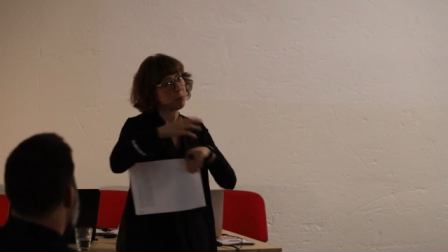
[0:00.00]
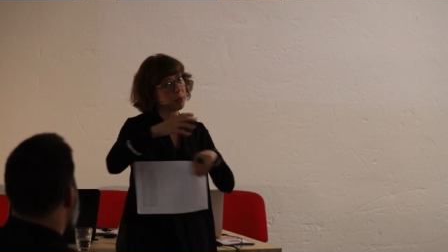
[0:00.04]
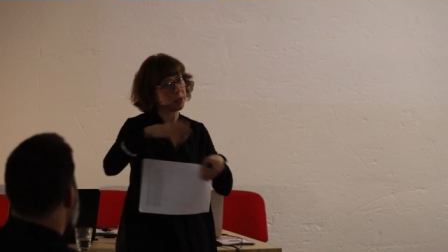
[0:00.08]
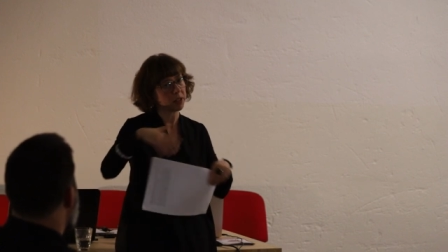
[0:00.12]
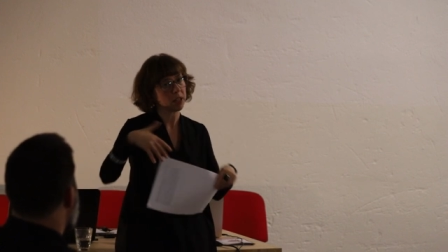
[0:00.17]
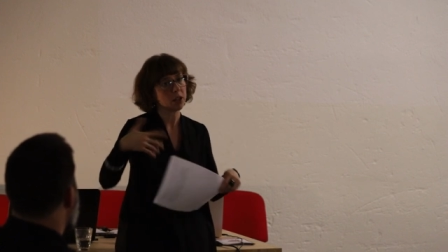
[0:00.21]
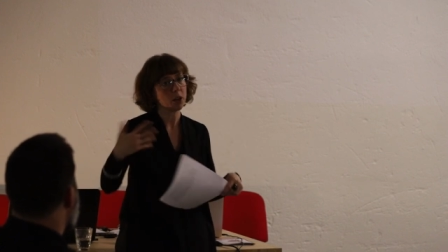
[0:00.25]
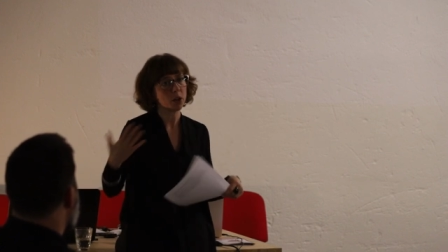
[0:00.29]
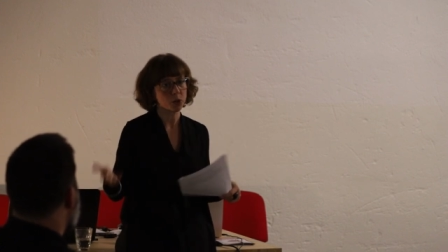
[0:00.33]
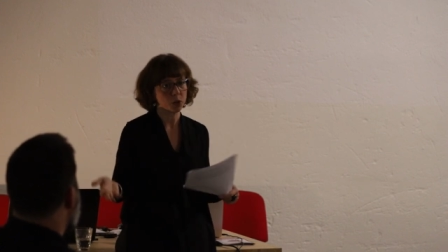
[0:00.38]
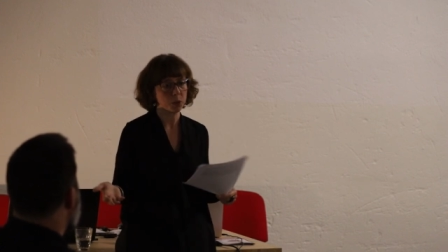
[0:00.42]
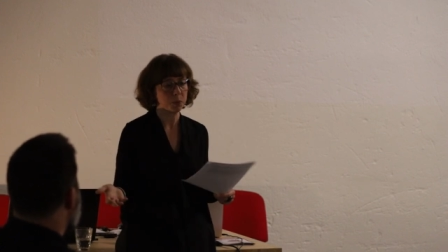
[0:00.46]
but
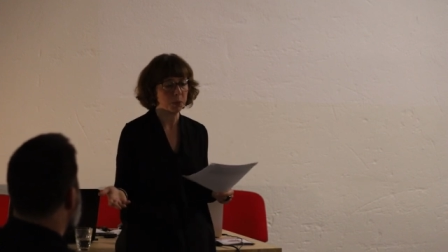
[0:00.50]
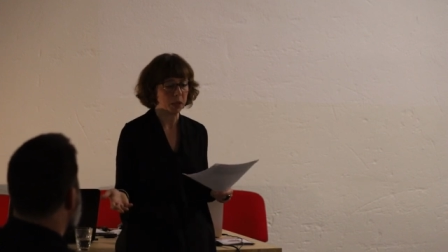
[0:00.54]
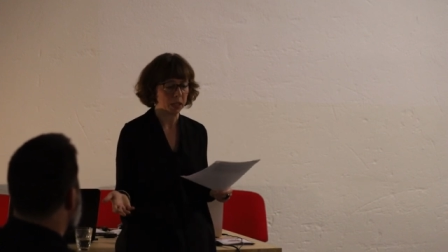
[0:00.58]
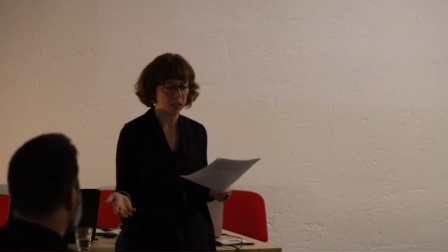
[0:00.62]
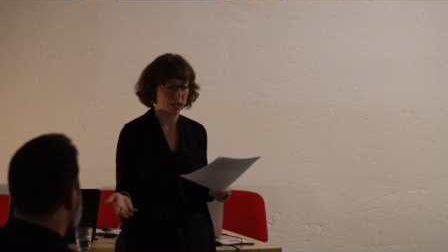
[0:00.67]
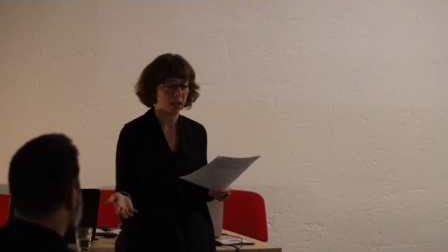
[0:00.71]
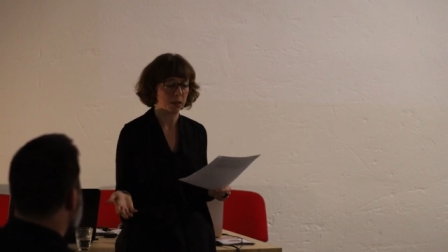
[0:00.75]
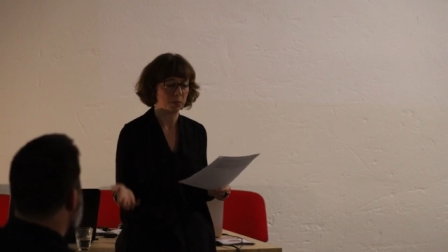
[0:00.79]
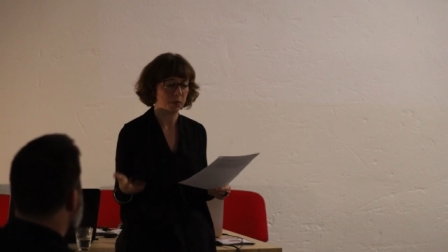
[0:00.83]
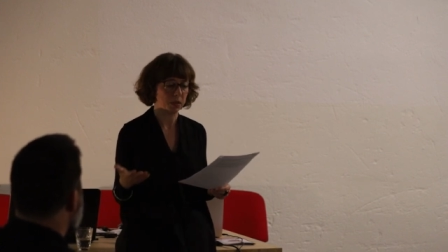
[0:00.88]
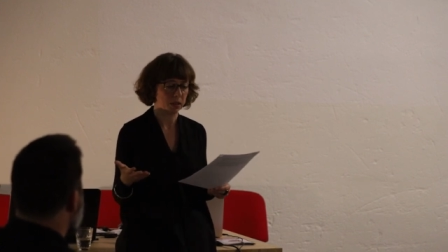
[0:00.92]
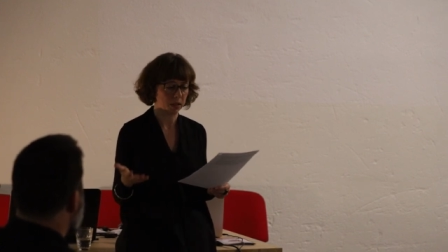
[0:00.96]
they also
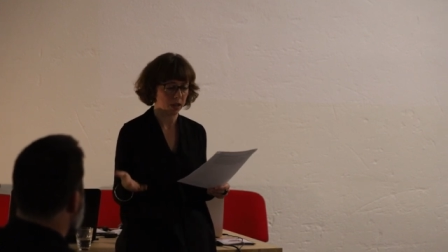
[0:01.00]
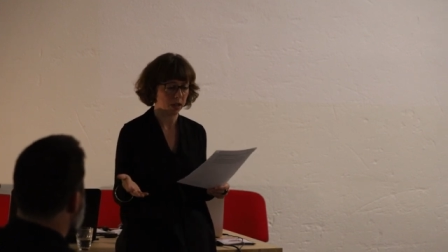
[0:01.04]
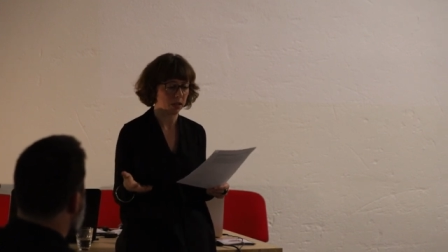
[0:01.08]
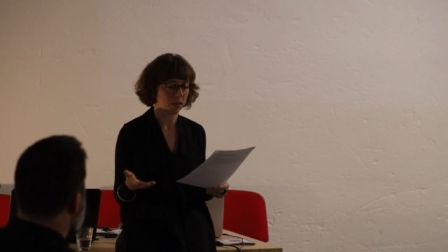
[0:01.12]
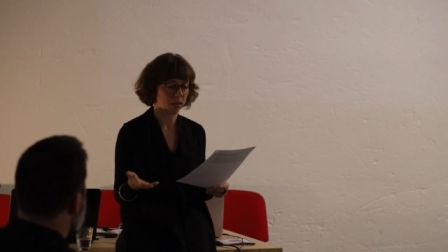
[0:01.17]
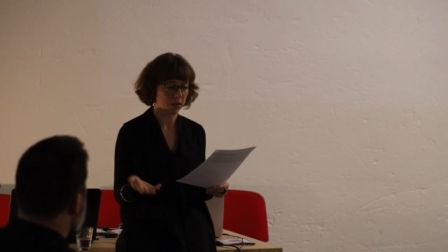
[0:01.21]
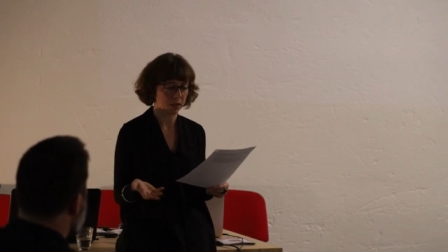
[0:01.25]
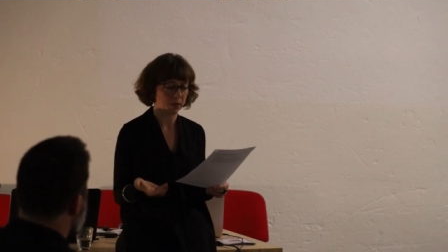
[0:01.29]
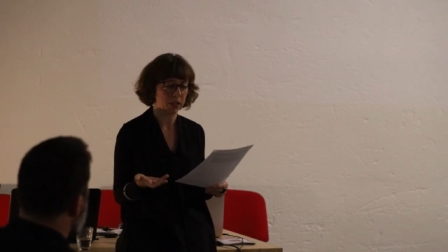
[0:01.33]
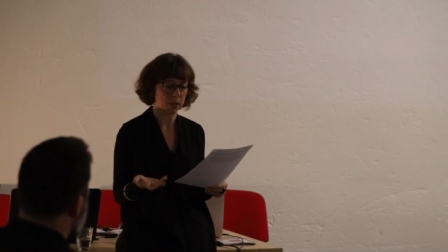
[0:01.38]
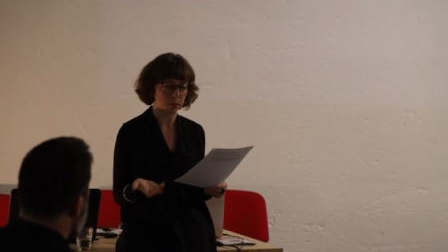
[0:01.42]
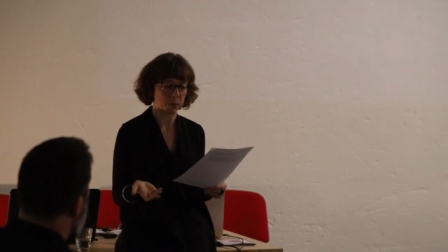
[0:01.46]
become
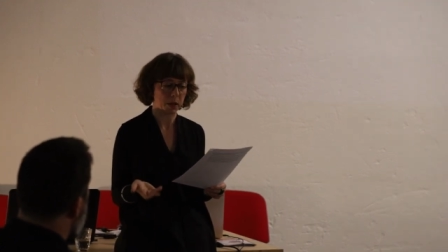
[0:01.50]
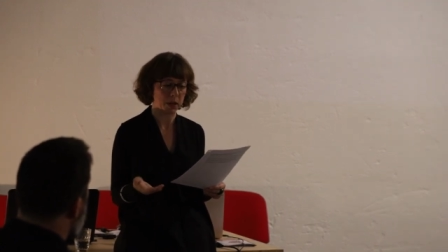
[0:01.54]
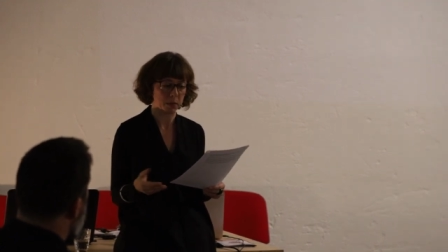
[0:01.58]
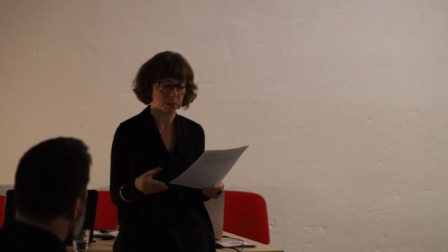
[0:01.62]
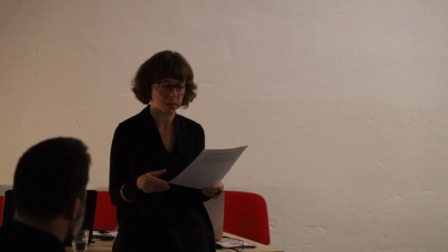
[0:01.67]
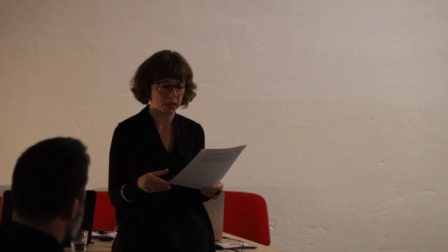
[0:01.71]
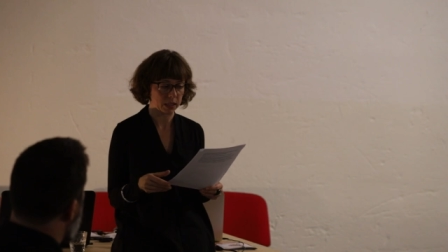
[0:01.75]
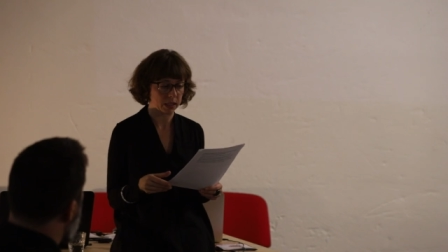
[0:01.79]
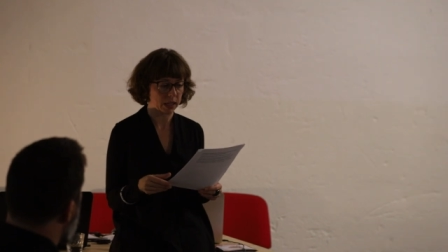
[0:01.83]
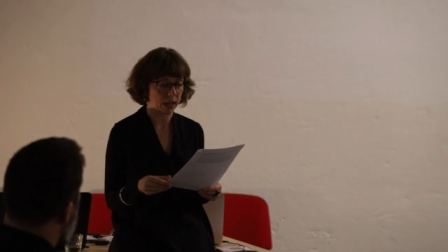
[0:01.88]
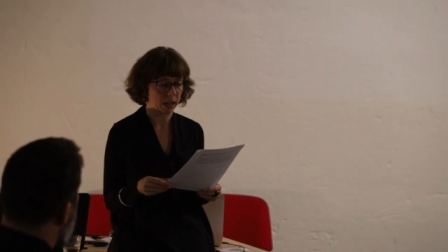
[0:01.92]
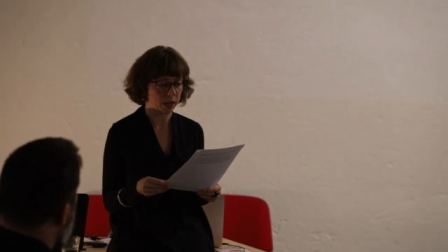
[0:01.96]
sites of
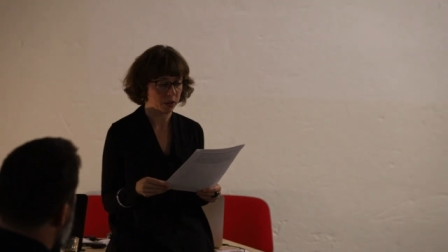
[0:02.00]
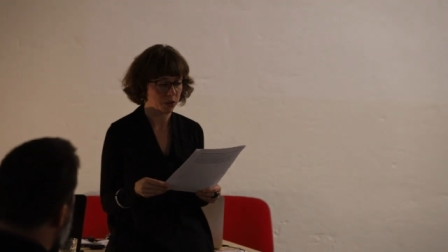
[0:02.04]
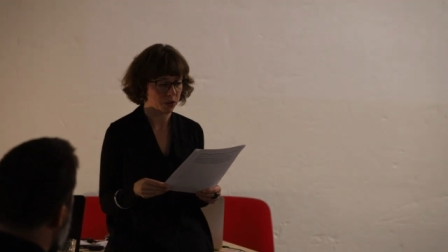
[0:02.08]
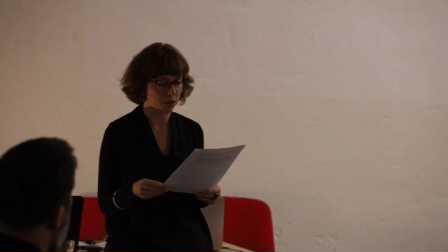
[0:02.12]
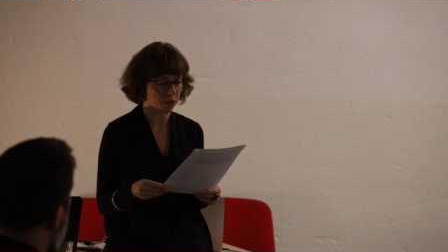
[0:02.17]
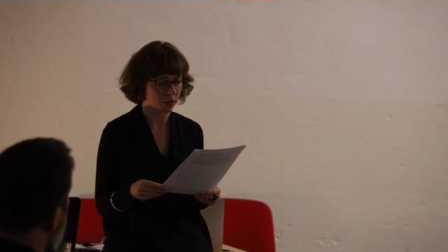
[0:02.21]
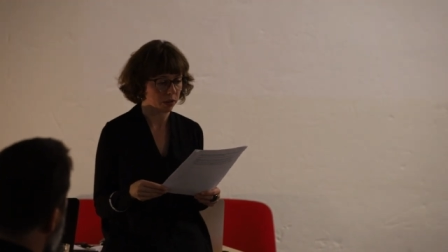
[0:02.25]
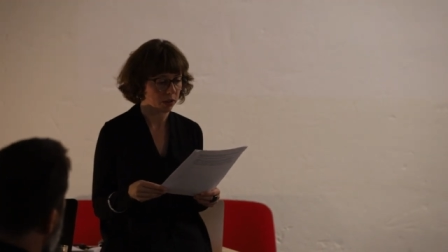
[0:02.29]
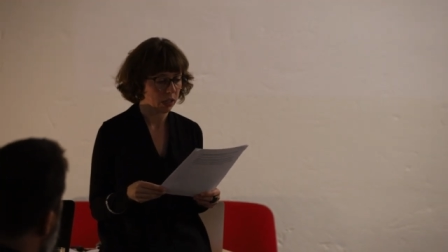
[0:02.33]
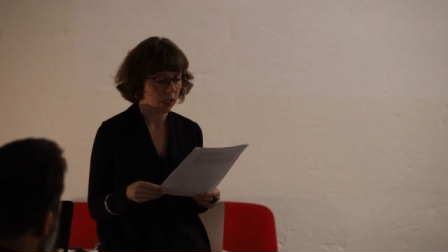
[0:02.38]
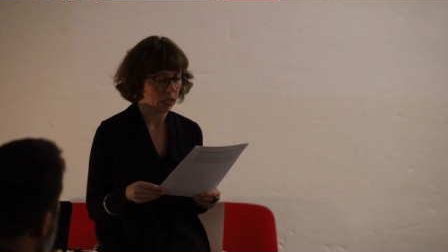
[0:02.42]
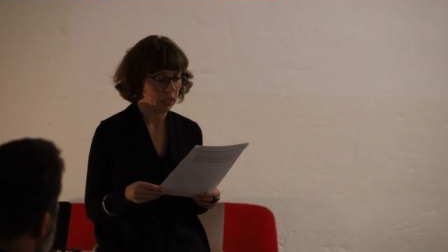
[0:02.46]

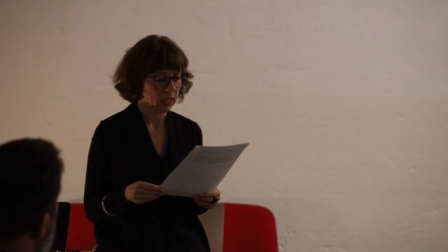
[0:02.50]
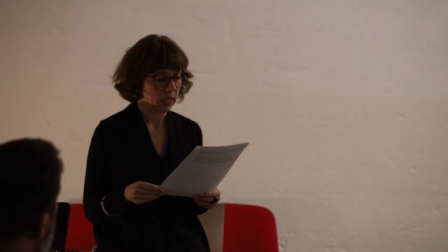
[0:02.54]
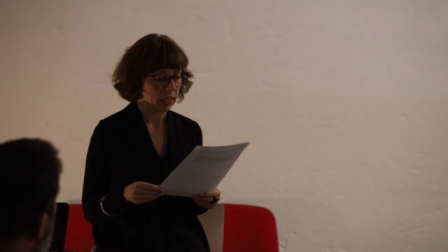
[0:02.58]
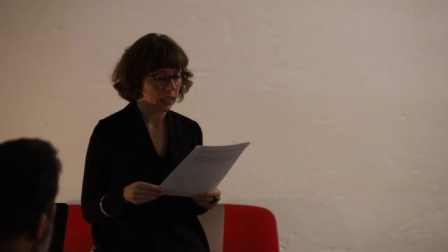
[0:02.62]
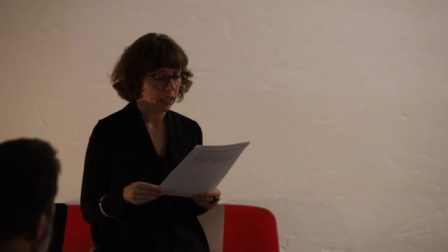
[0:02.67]
experimentation.